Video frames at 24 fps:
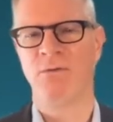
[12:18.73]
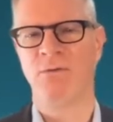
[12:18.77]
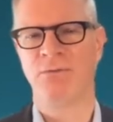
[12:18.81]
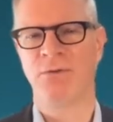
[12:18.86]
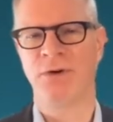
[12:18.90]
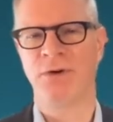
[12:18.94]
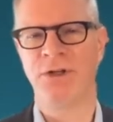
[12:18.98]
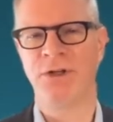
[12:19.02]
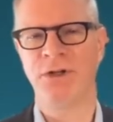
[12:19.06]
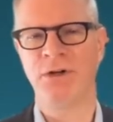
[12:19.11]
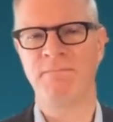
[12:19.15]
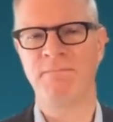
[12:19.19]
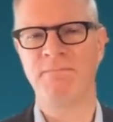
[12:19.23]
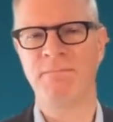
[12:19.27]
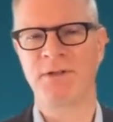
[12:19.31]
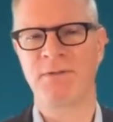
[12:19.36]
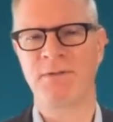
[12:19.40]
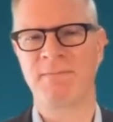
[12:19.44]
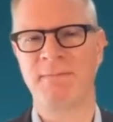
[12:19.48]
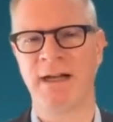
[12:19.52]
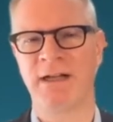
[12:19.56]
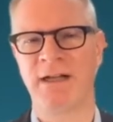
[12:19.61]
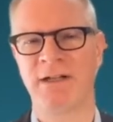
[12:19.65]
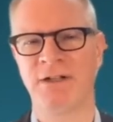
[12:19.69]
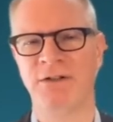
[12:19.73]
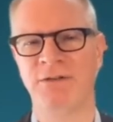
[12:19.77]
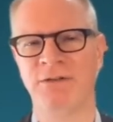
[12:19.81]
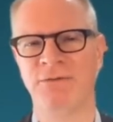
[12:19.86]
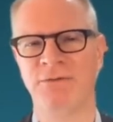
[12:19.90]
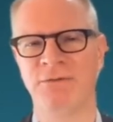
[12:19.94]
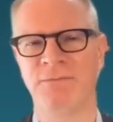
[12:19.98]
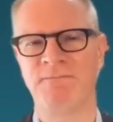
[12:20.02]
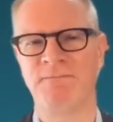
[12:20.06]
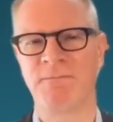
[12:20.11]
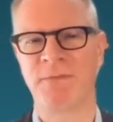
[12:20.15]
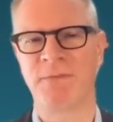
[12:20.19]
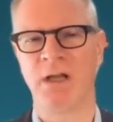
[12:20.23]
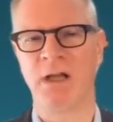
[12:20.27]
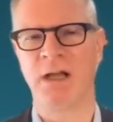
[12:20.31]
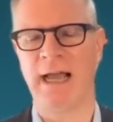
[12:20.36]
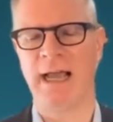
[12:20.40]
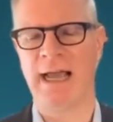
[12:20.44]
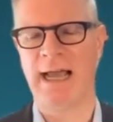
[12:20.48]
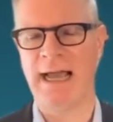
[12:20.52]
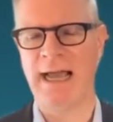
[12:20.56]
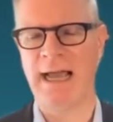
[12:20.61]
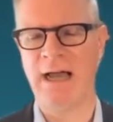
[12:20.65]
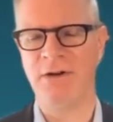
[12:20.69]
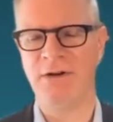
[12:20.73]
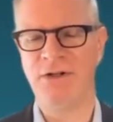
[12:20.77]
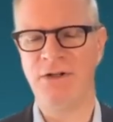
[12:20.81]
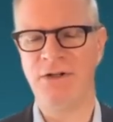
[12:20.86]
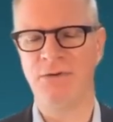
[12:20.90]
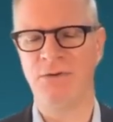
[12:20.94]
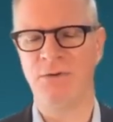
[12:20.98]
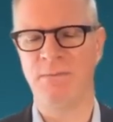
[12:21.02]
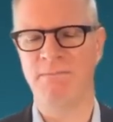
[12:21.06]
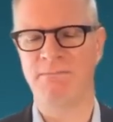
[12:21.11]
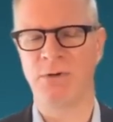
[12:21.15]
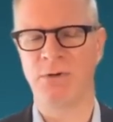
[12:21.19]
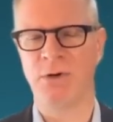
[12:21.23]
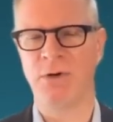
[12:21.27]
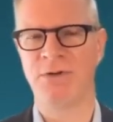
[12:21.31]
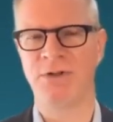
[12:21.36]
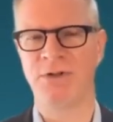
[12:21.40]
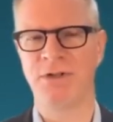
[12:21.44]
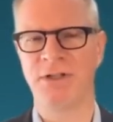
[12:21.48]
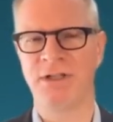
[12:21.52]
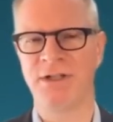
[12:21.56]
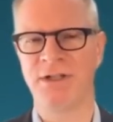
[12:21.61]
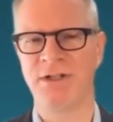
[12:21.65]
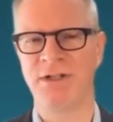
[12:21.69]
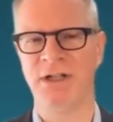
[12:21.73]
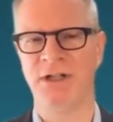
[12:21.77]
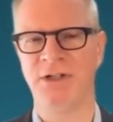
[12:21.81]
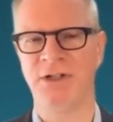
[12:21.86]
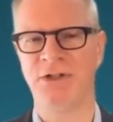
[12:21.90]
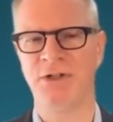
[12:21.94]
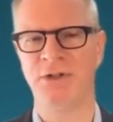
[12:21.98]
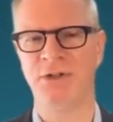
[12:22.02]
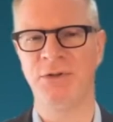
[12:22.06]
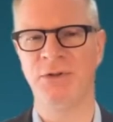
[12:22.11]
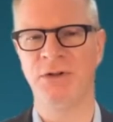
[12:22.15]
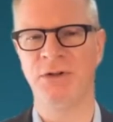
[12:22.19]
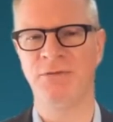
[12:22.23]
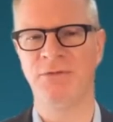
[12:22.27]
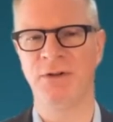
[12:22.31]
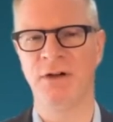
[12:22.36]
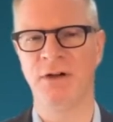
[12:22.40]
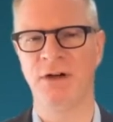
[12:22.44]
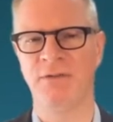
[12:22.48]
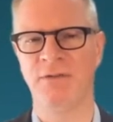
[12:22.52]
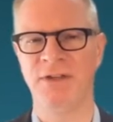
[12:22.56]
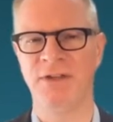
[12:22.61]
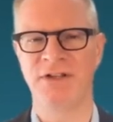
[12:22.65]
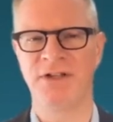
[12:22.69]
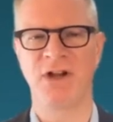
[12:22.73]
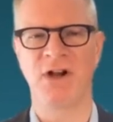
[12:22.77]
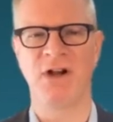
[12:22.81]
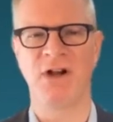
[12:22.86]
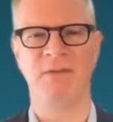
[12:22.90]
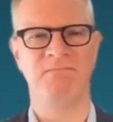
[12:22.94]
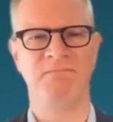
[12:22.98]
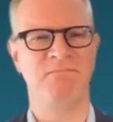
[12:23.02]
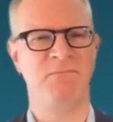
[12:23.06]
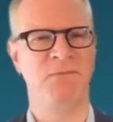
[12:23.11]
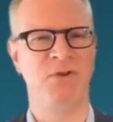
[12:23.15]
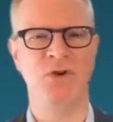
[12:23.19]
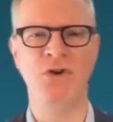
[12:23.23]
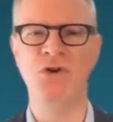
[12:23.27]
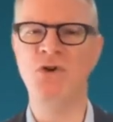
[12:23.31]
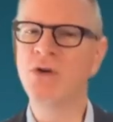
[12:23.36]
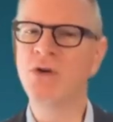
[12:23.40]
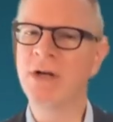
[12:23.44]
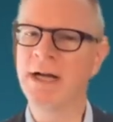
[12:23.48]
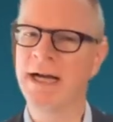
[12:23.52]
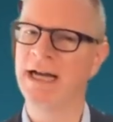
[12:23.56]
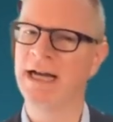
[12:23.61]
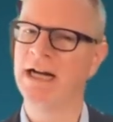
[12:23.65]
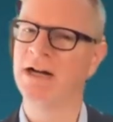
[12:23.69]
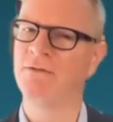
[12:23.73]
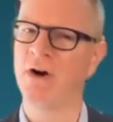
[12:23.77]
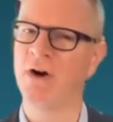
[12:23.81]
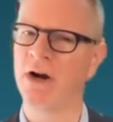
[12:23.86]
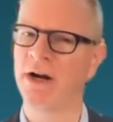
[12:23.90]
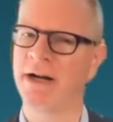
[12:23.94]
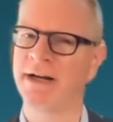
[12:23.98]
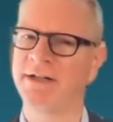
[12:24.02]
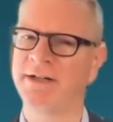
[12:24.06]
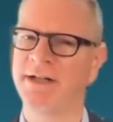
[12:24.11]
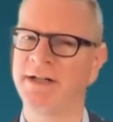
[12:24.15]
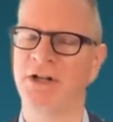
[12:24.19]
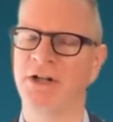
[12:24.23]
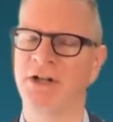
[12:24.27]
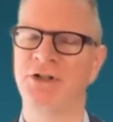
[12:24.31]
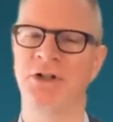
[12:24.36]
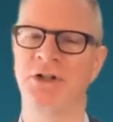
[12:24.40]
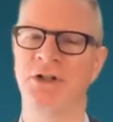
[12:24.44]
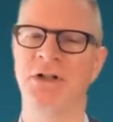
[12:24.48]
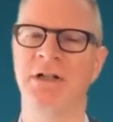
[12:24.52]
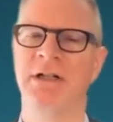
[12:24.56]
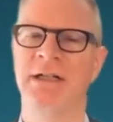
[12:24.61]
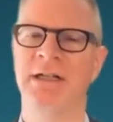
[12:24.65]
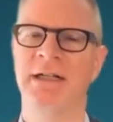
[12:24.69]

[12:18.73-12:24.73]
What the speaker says: For your perspective, how do you approach this issue of this new kind of architecture?